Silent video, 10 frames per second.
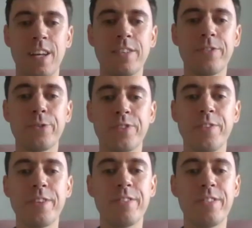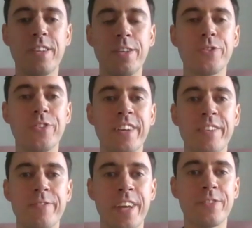And of course, something that you're doing
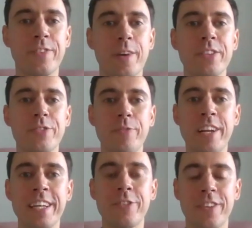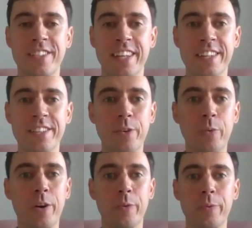at VX Fibre that's really interesting is your
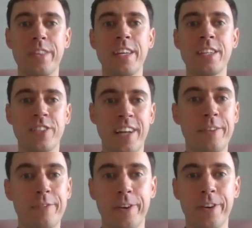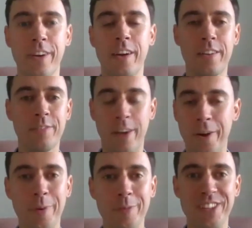work with the Stadtwerke, I
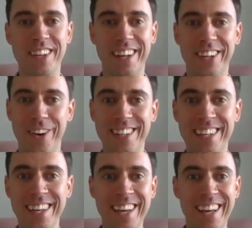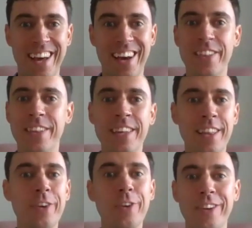hope I'm saying that correctly, the
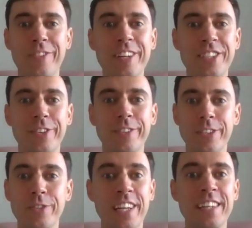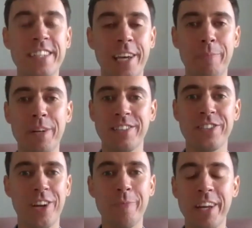local and regional utility companies in
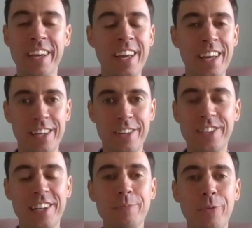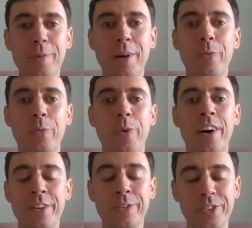Germany. Can you tell us more about
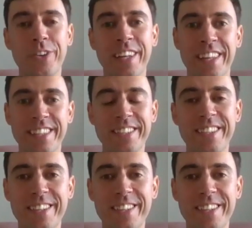why you're doing this?